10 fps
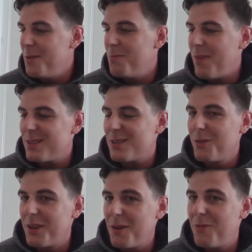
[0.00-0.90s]
must
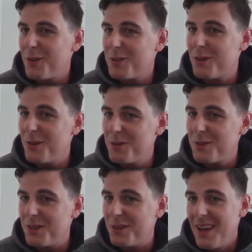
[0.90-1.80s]
looking for
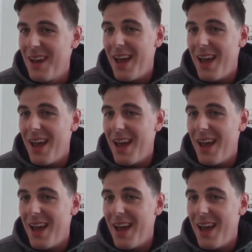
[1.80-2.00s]
solution.